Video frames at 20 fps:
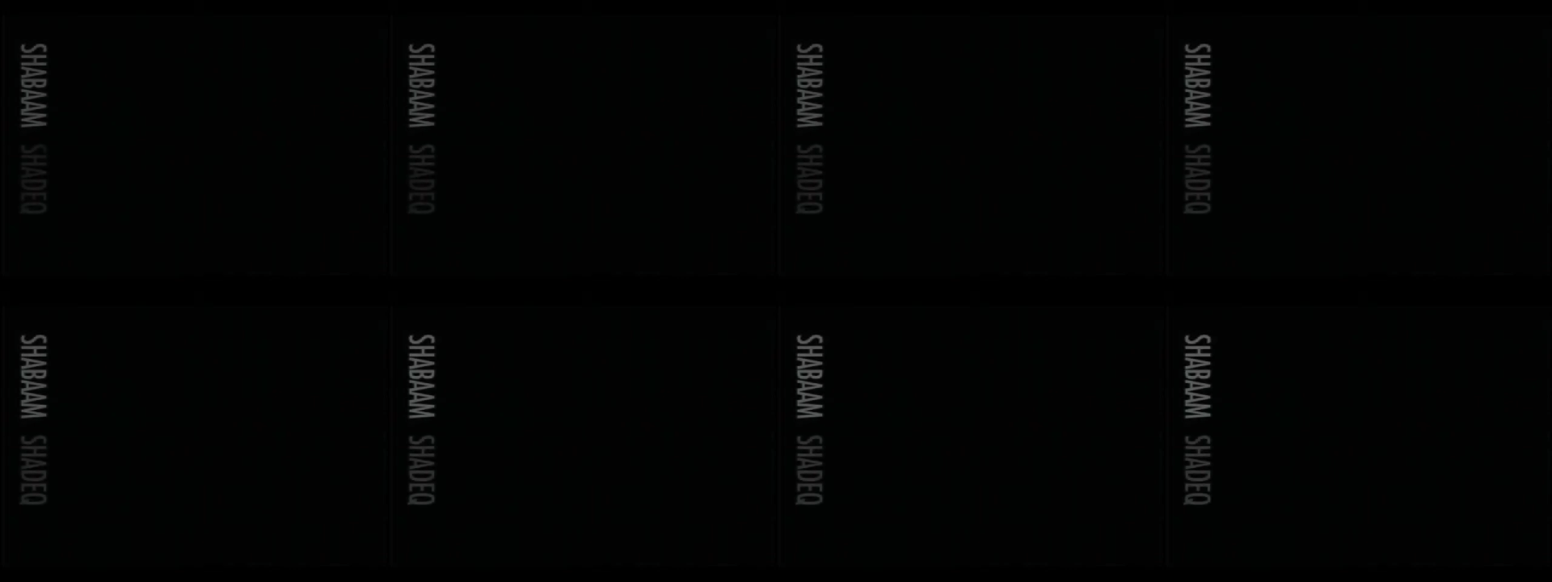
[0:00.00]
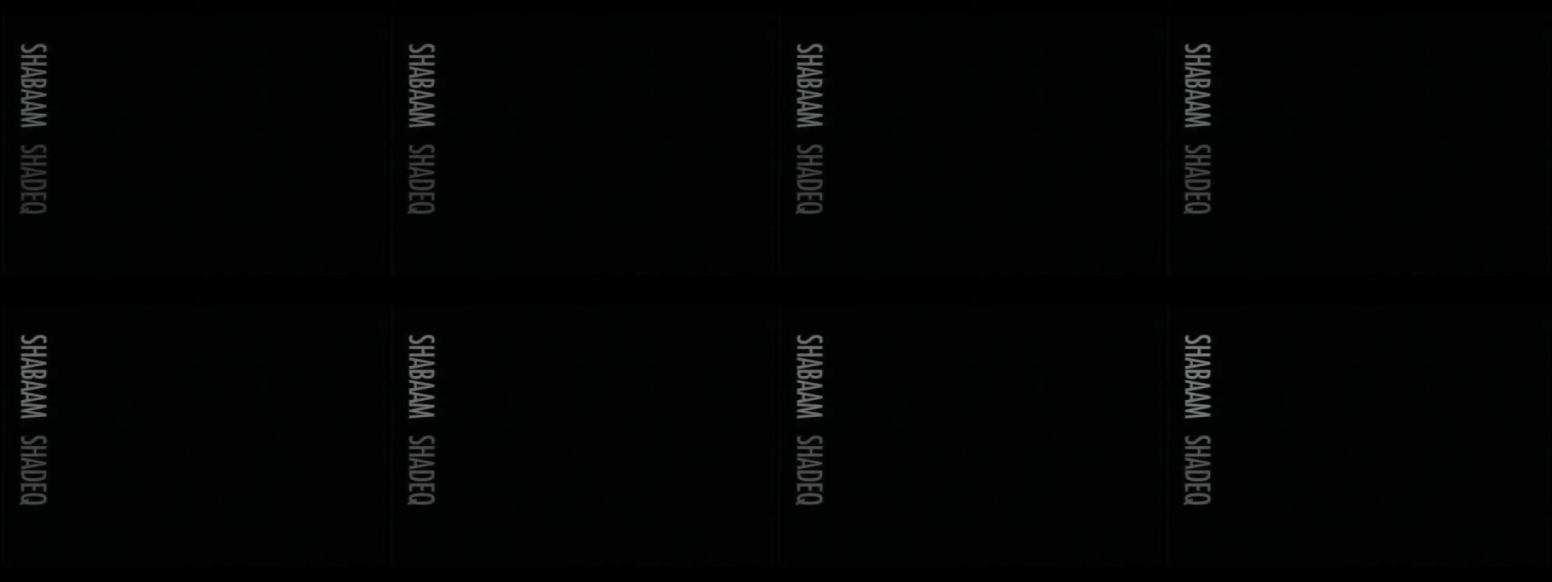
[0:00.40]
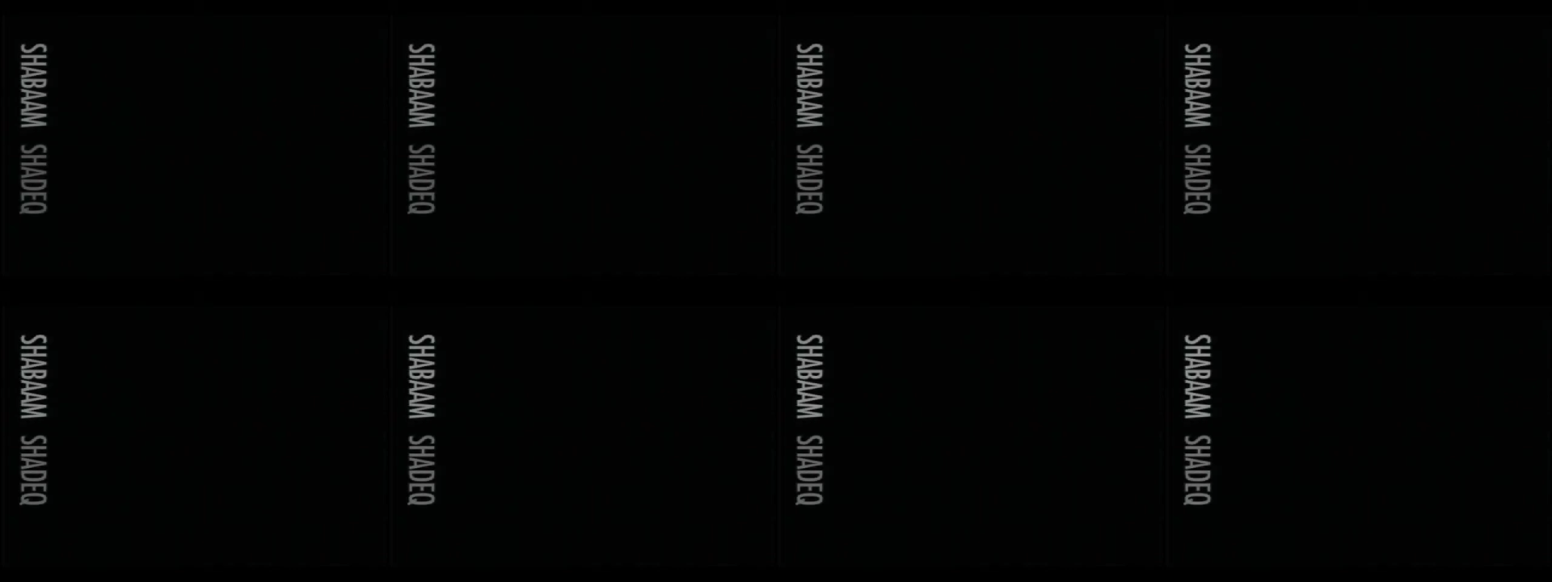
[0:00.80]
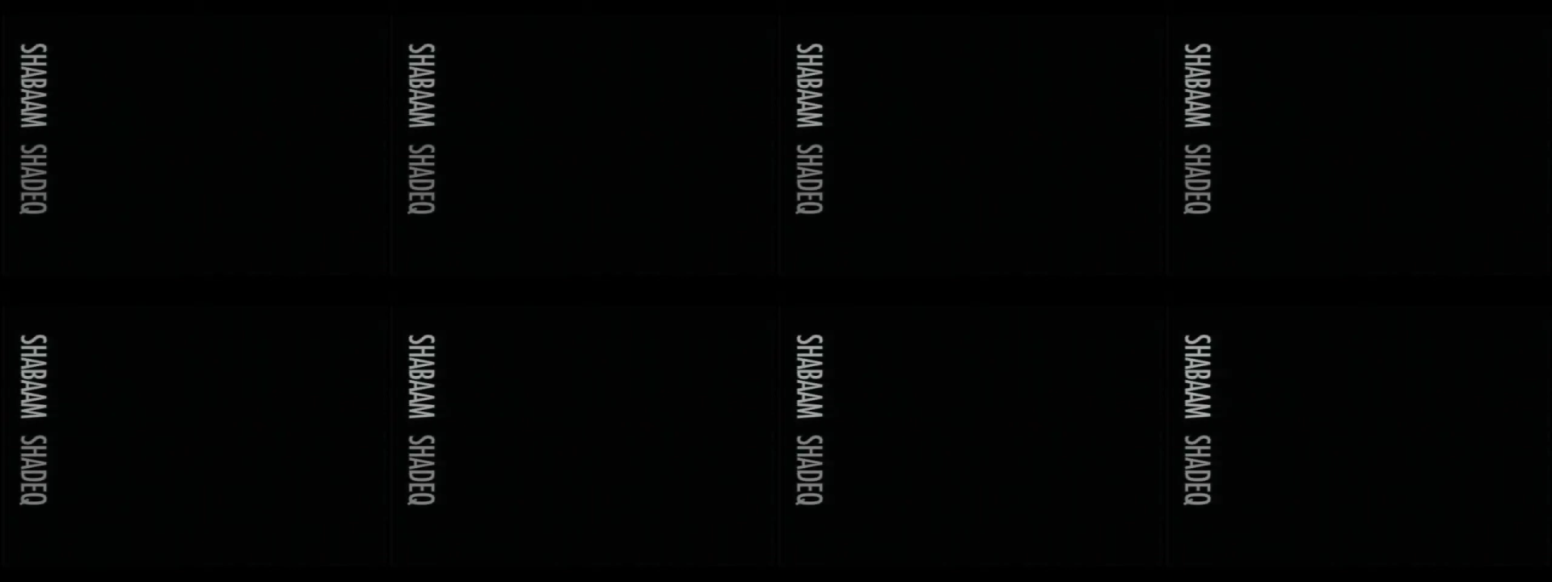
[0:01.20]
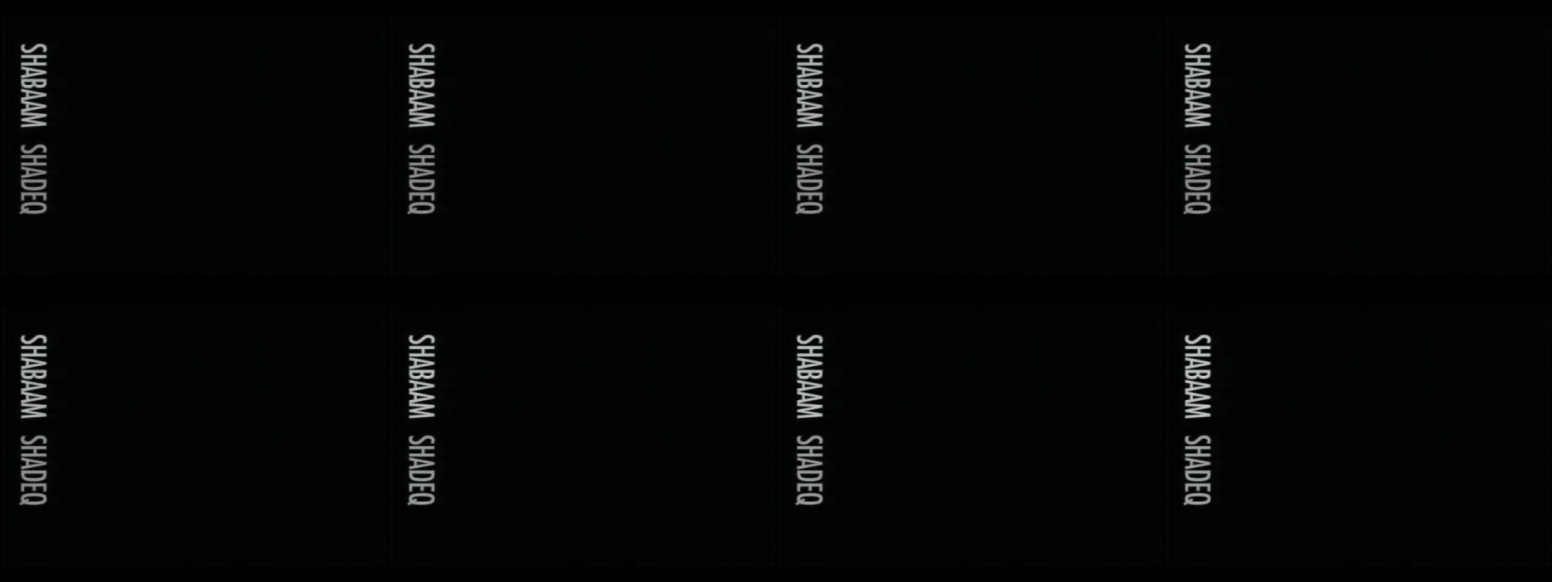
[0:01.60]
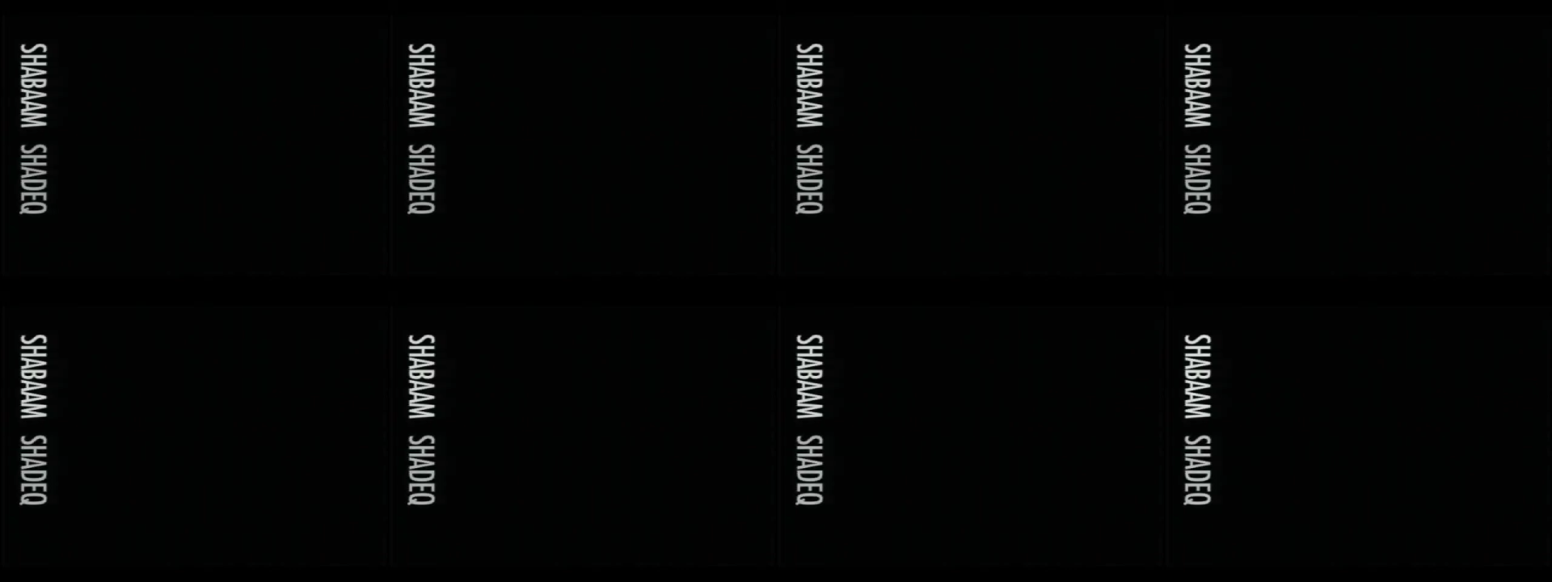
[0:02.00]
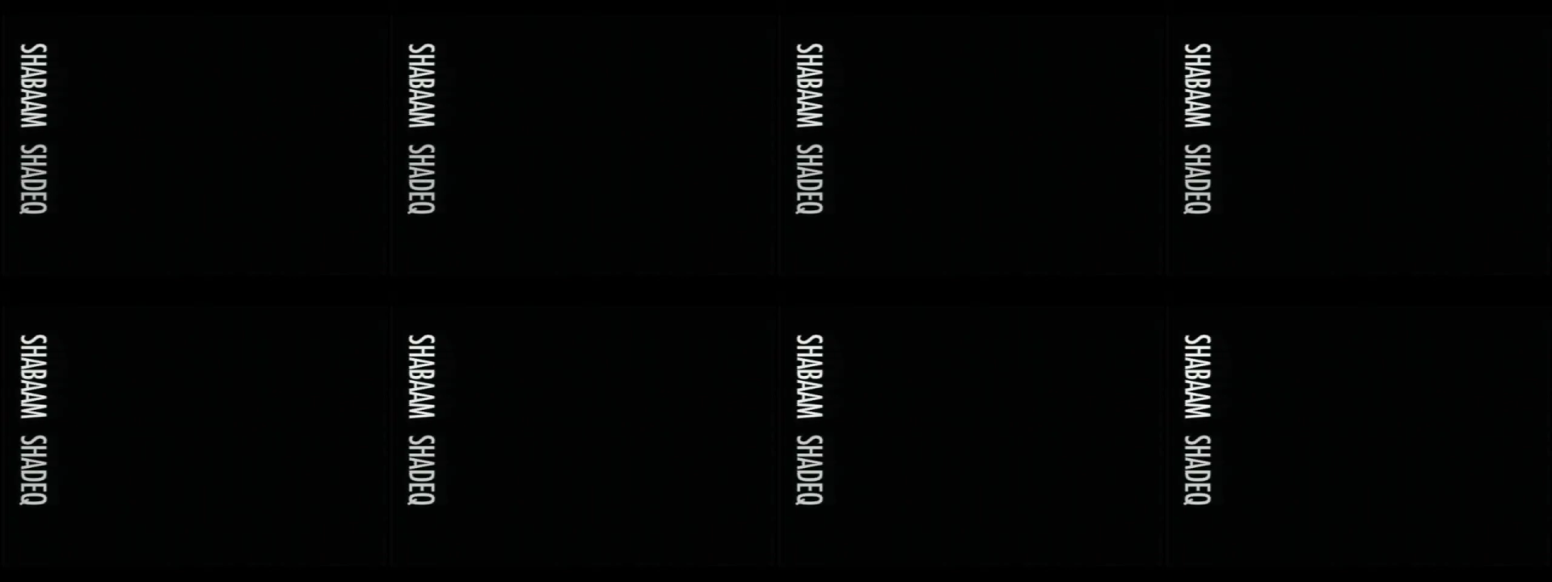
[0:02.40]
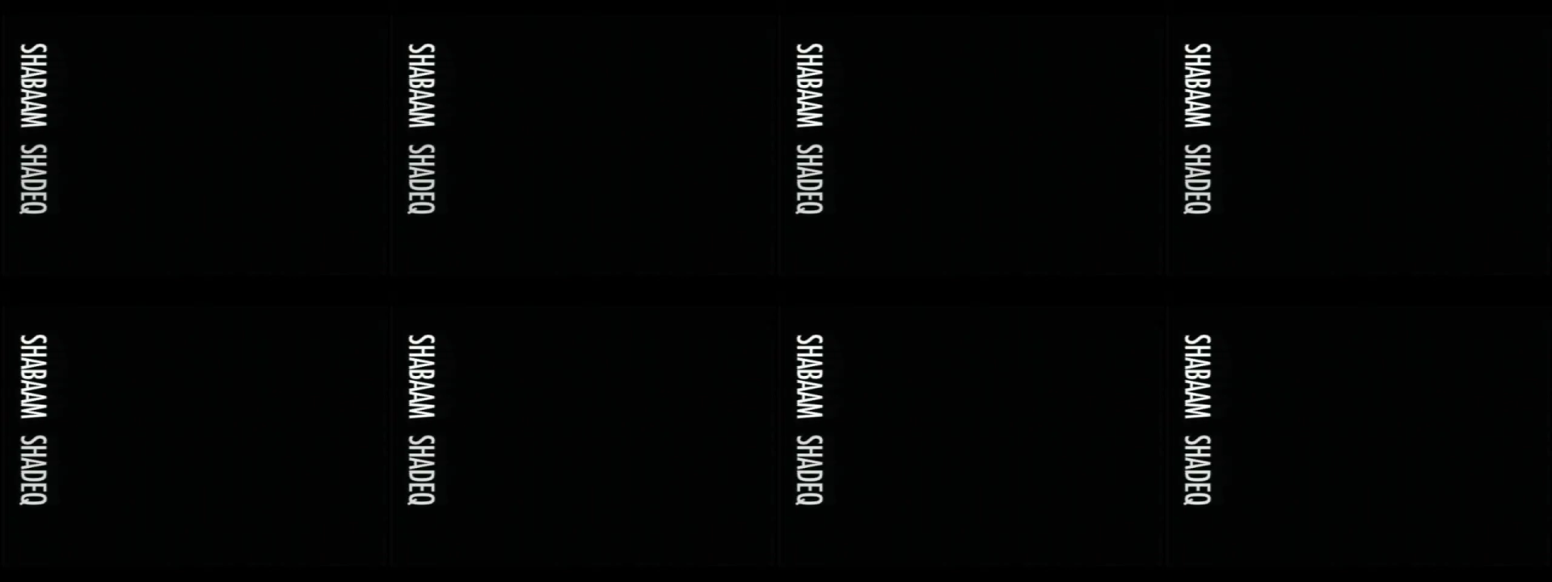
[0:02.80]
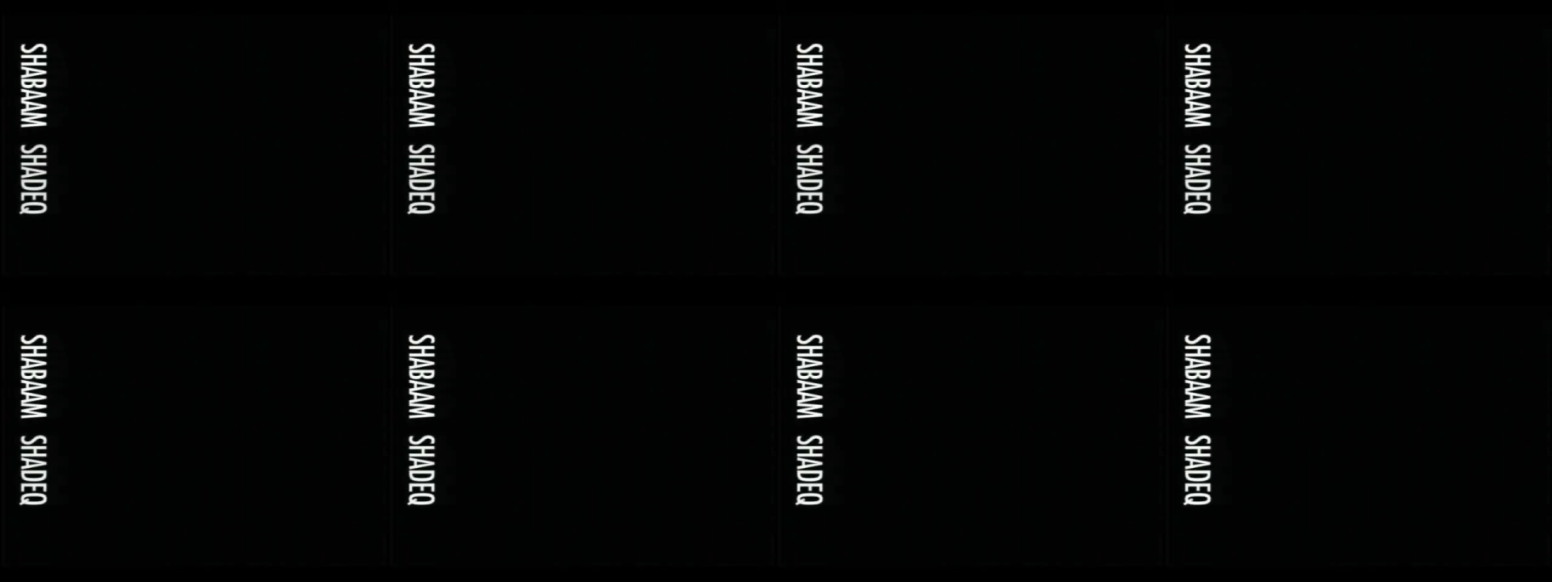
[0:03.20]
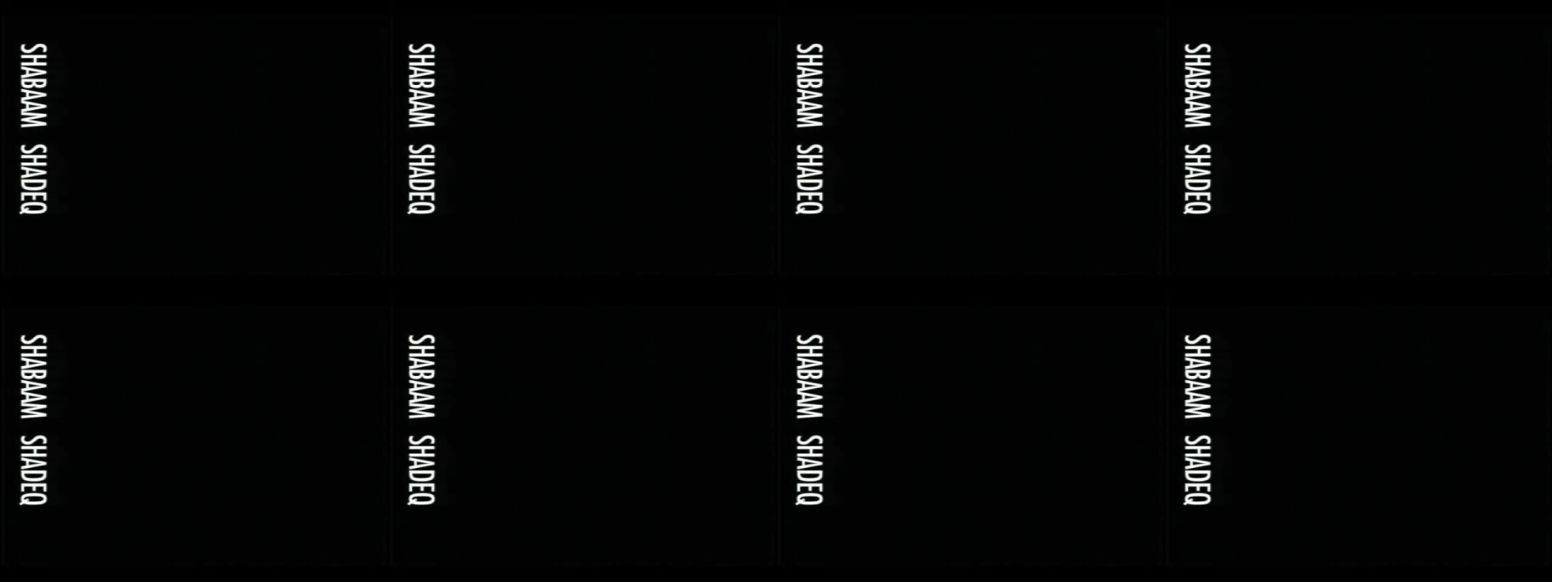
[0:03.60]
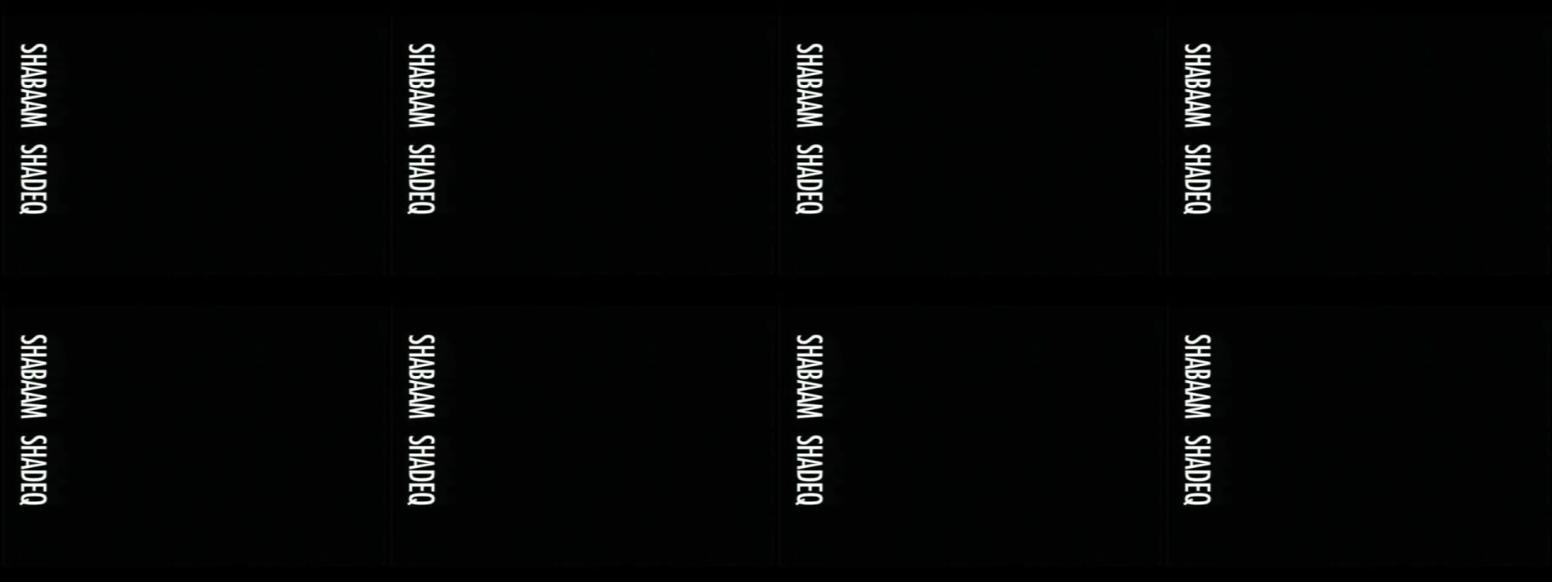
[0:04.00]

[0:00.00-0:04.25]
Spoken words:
Nobody's mouth can be seen.